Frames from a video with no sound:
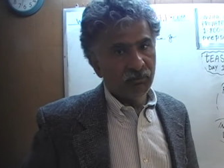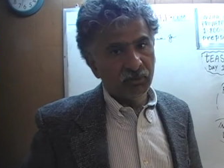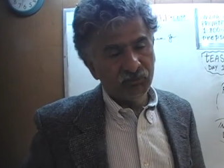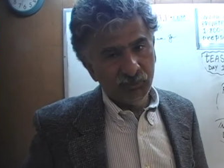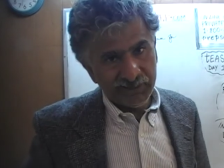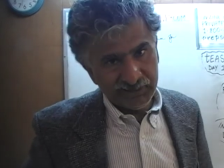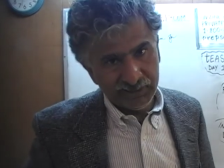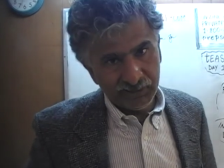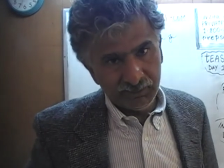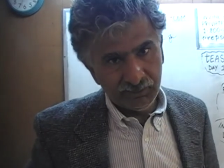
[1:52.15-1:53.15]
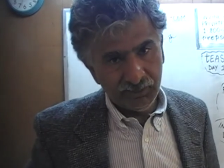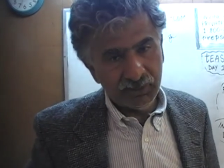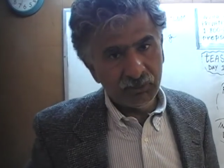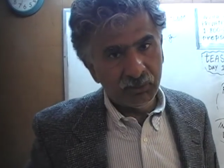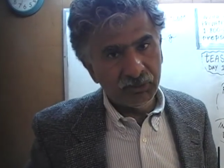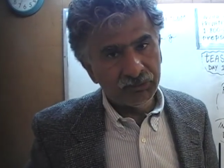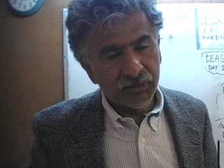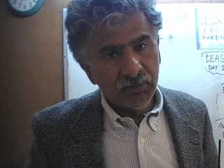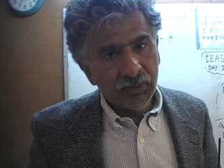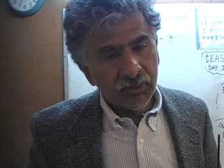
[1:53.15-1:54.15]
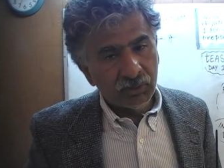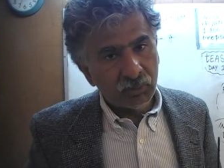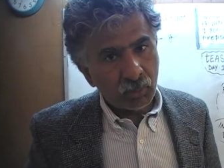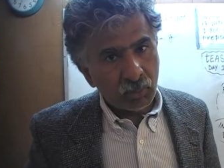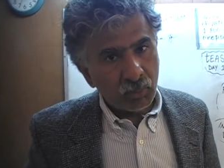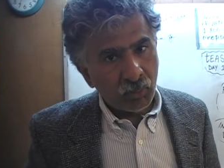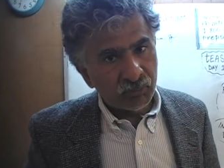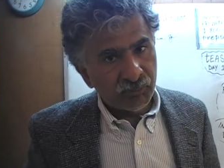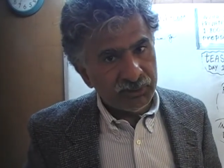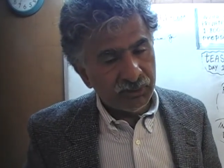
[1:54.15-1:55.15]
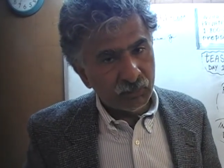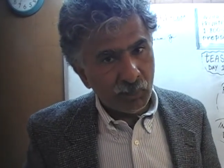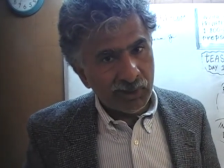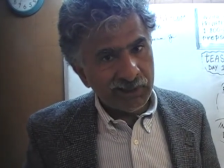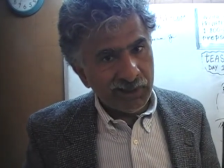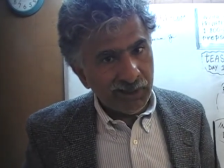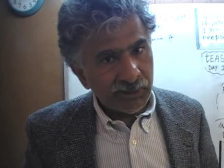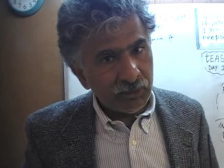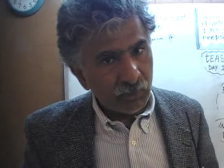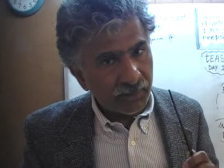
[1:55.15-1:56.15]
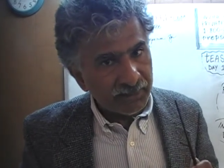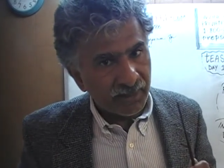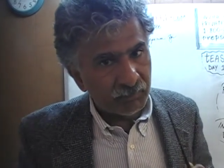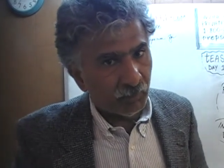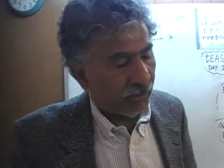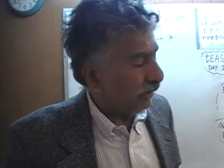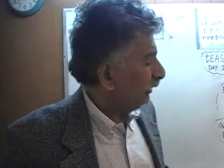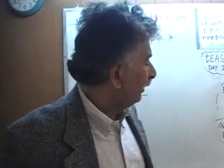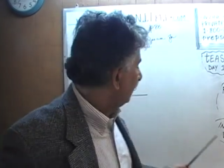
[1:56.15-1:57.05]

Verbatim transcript: for us to maintain it. In other words, the total cost for year one and two at that point